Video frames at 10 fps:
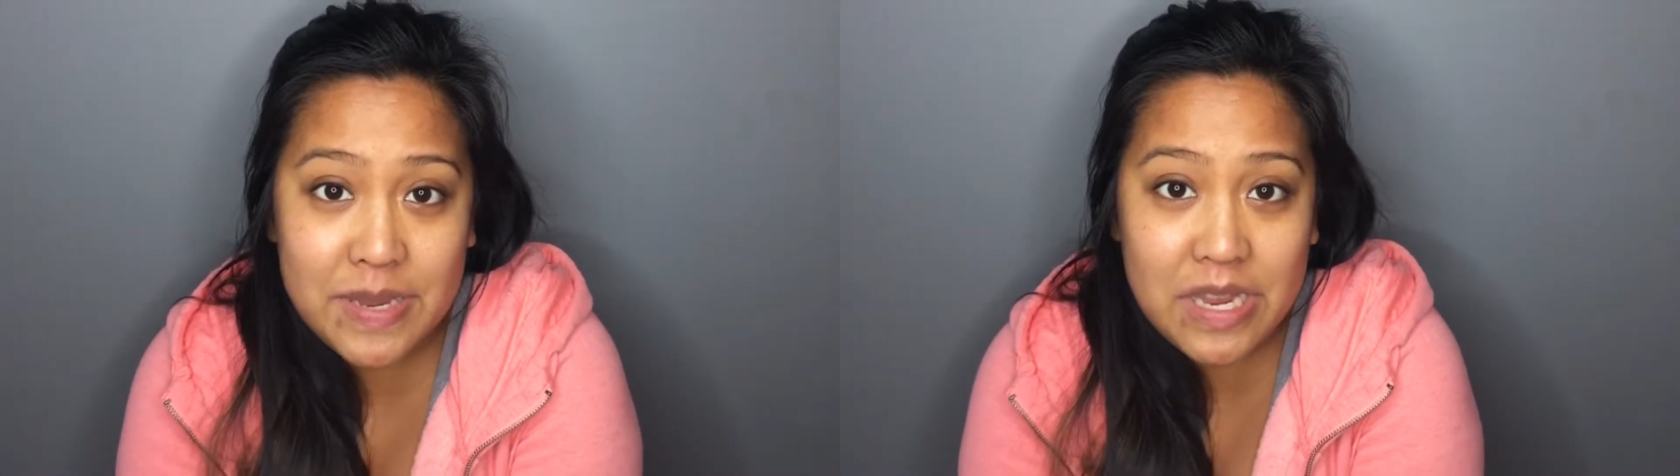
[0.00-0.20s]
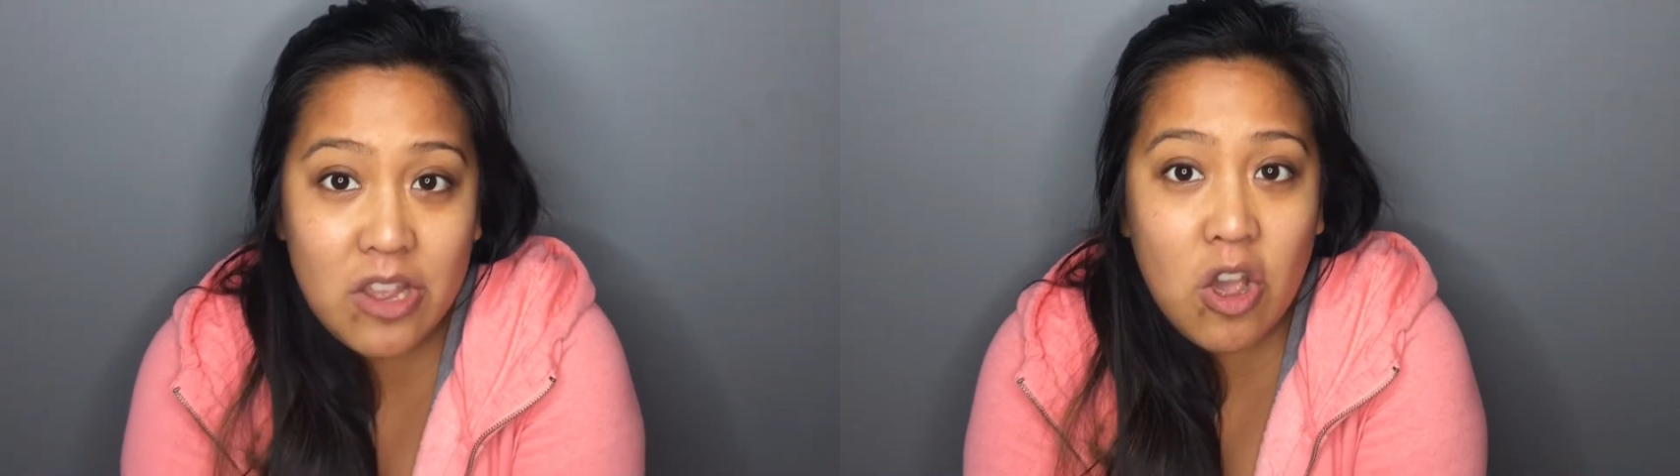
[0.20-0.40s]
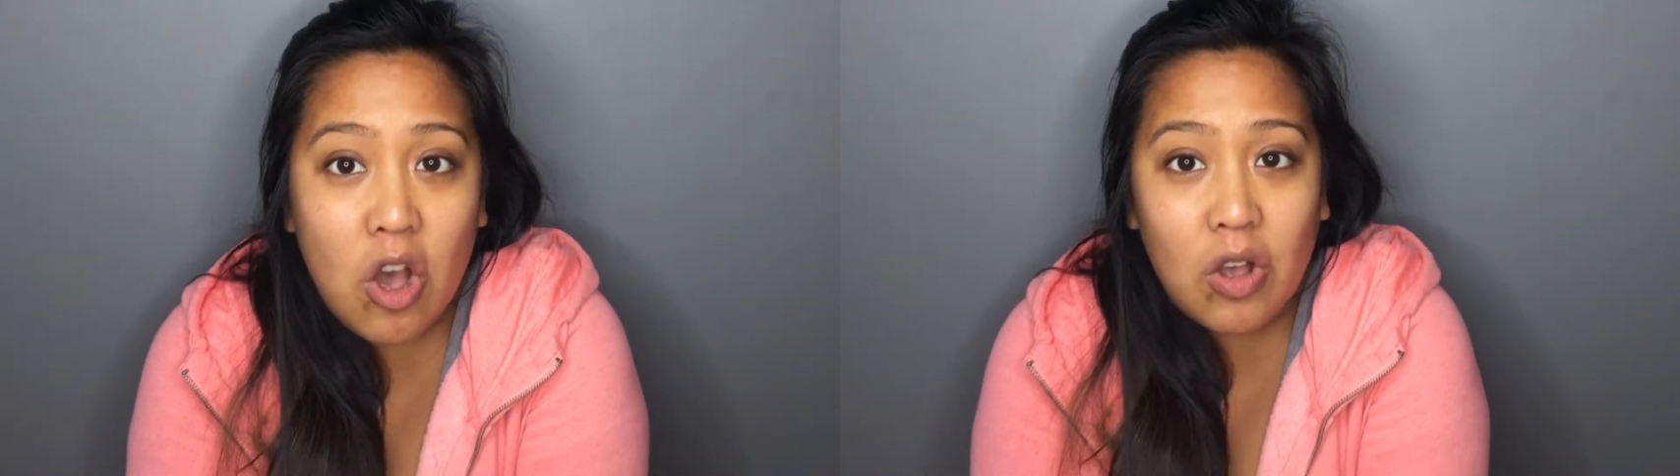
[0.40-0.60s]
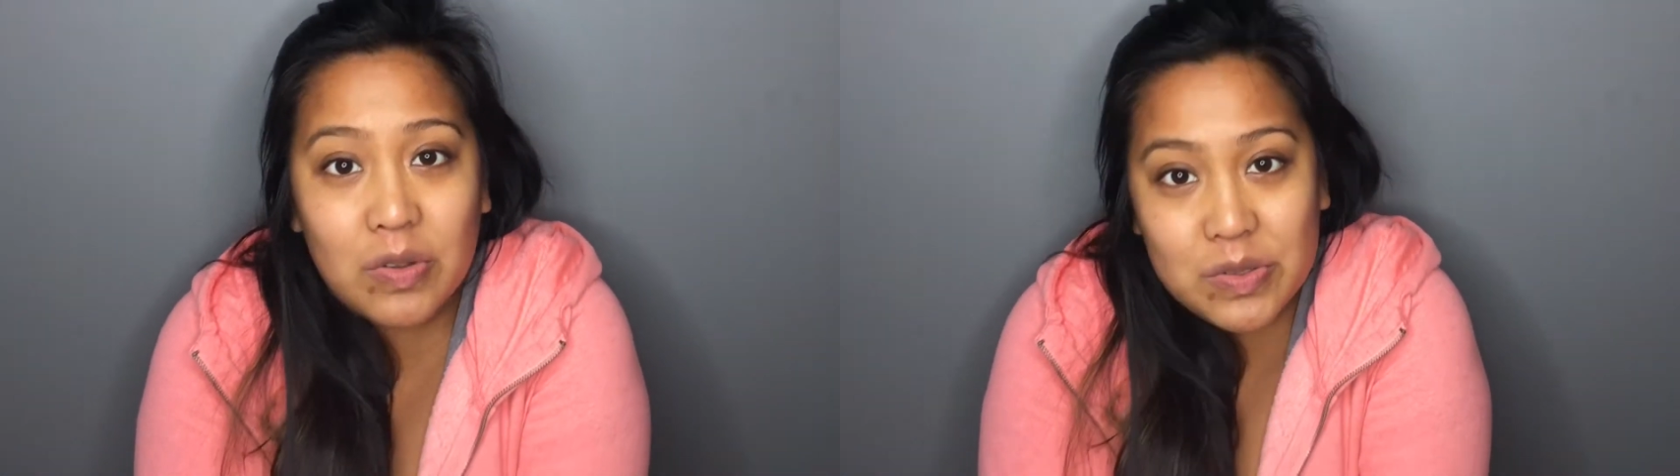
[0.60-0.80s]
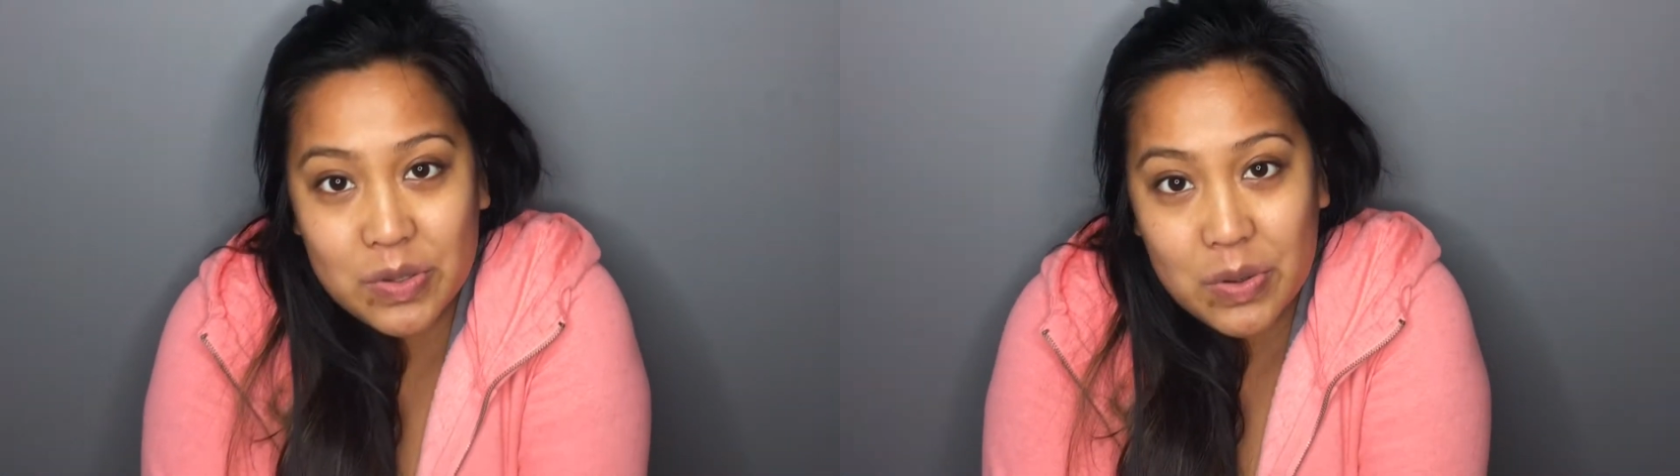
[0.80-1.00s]
me,
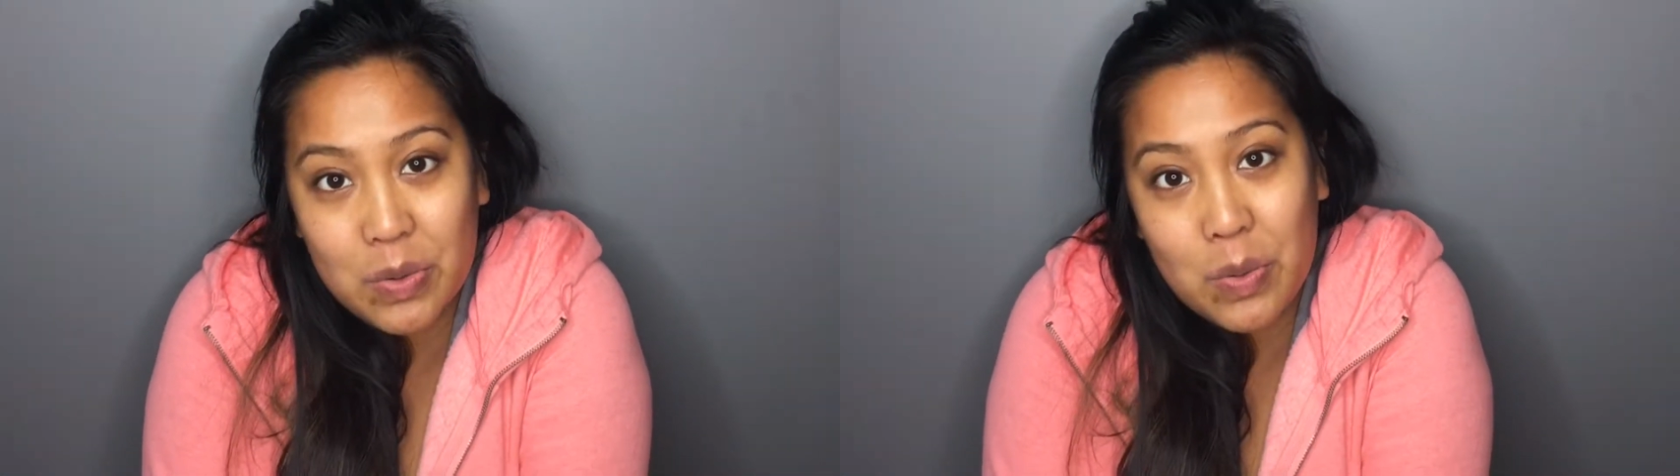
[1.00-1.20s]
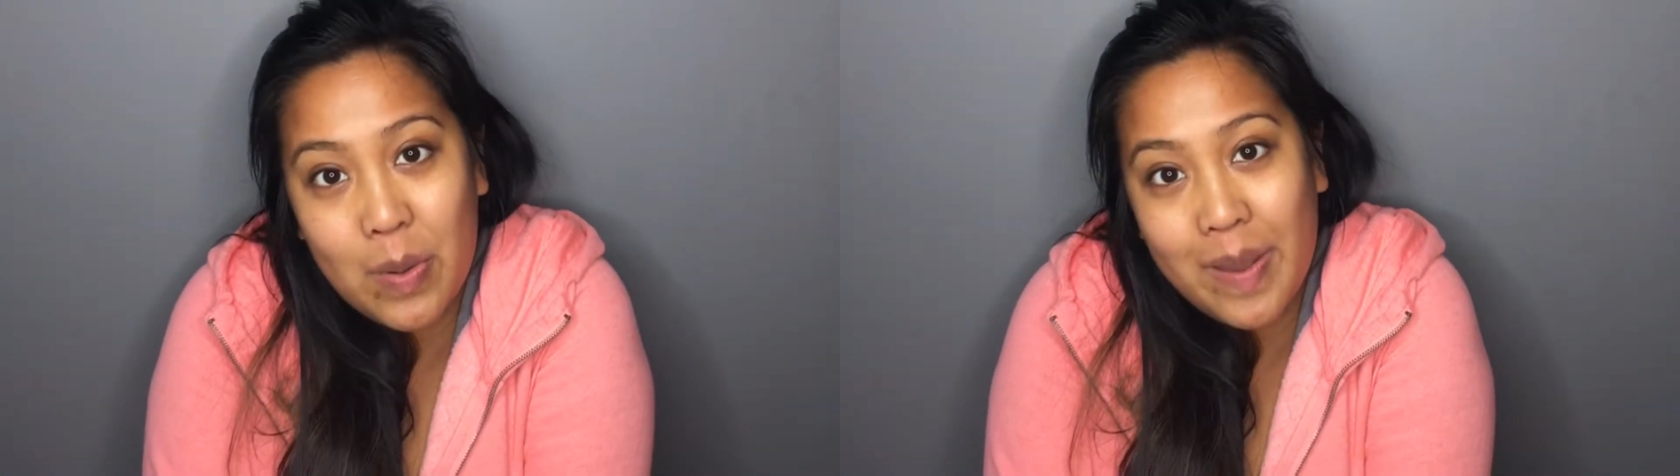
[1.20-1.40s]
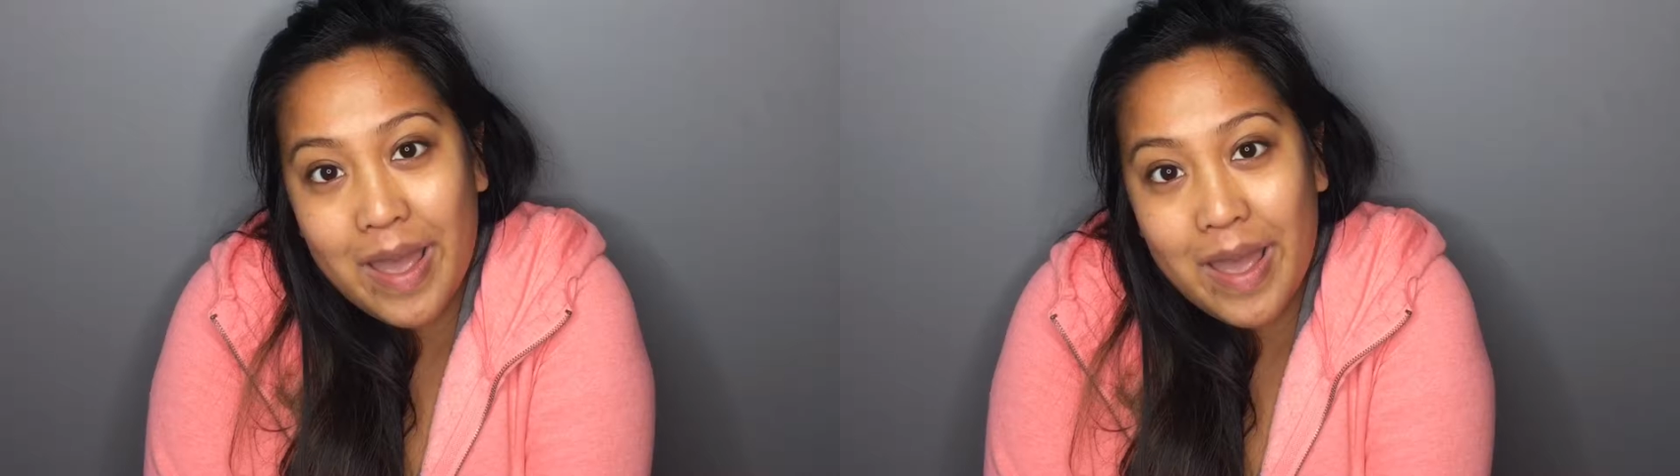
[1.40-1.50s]
also